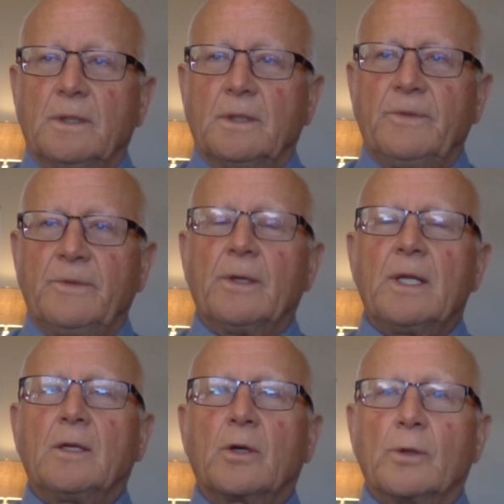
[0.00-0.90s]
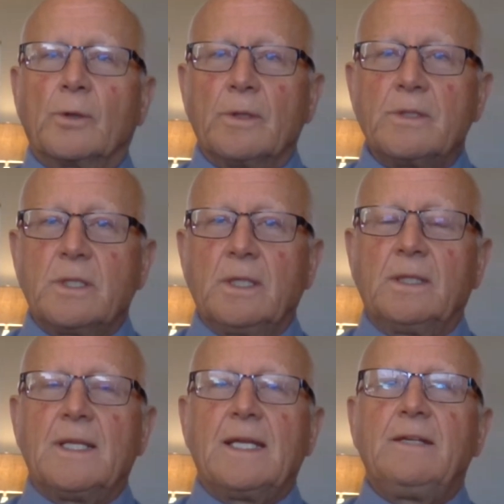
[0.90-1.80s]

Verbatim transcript: uh, very encouraging. And they